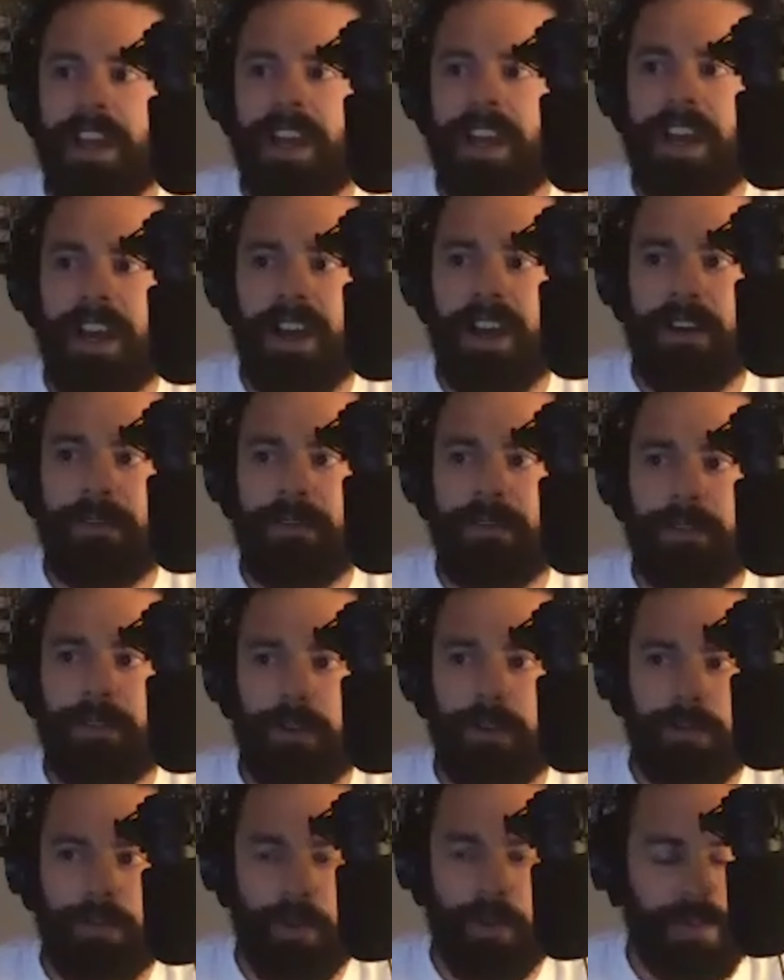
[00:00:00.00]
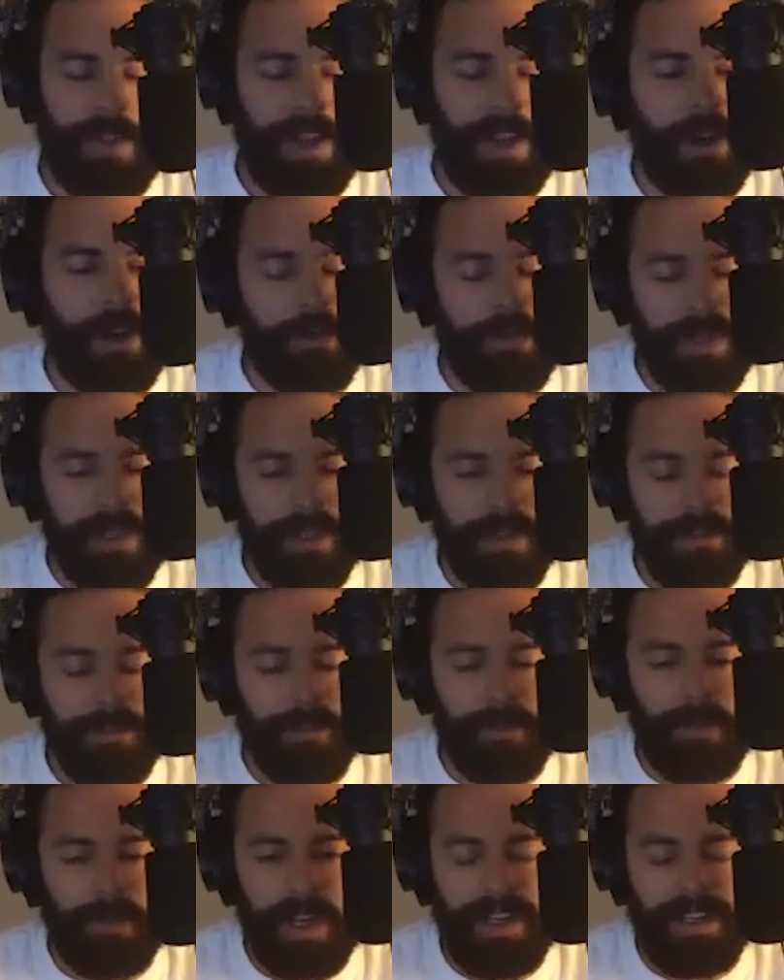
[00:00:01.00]
uh, for for therapy,
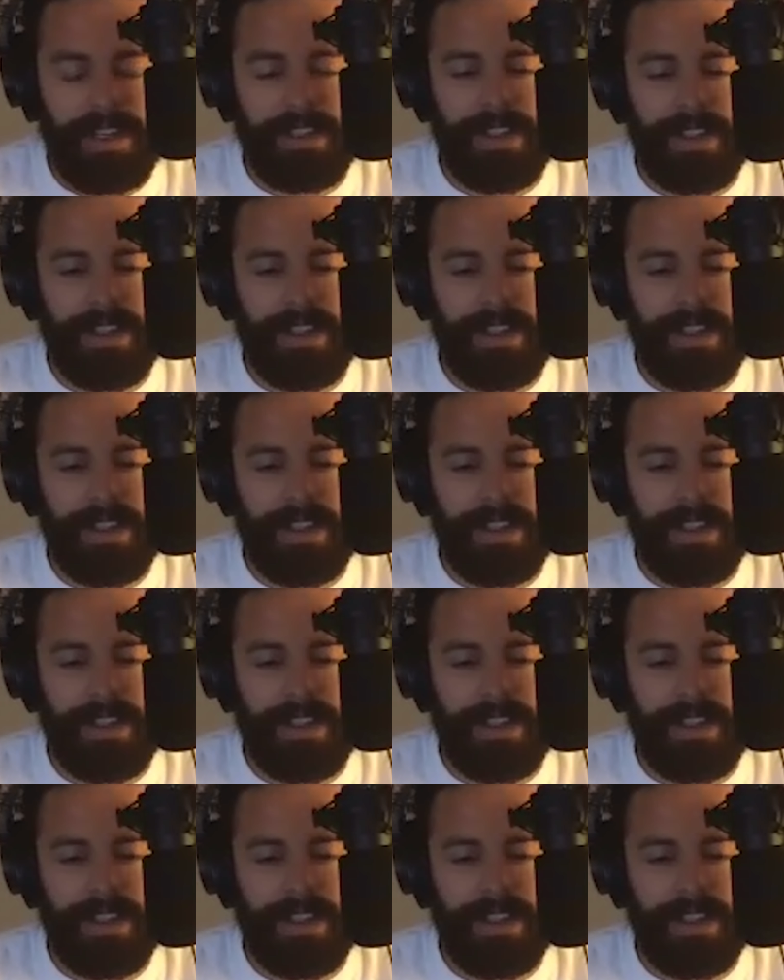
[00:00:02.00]
right?